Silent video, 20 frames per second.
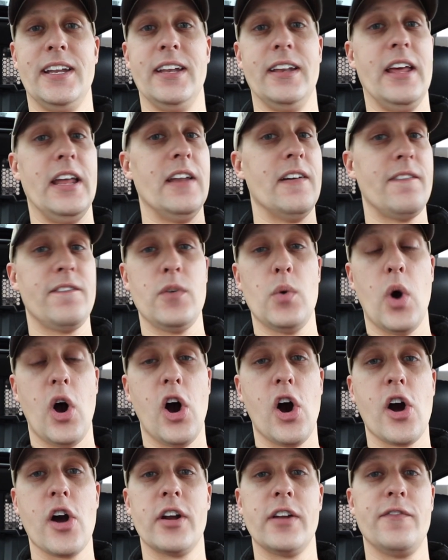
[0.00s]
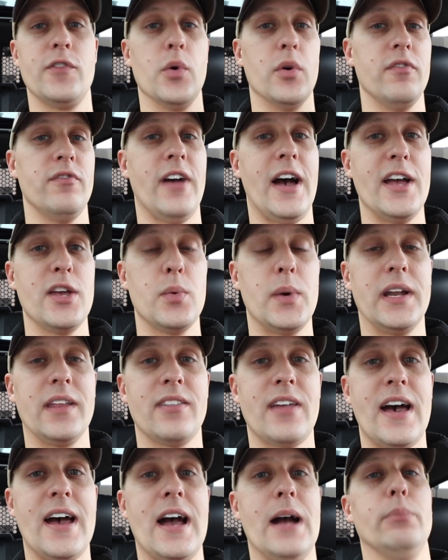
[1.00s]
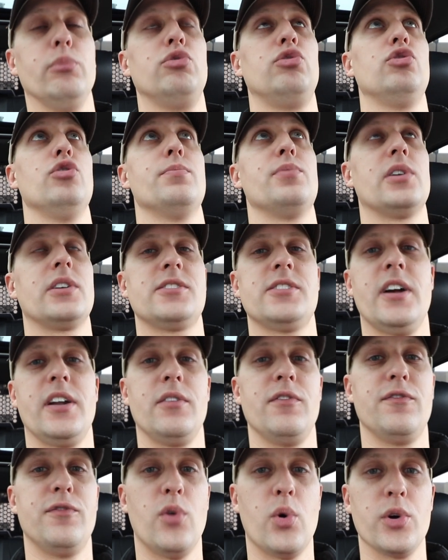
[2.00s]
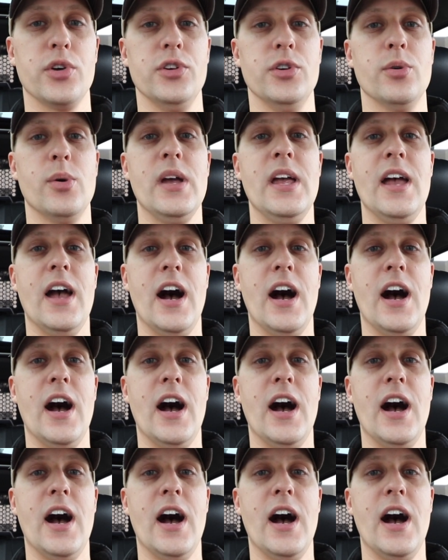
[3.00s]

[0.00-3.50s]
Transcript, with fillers: and, and, if you are, and if you're evaluating that, I'm super excited for you.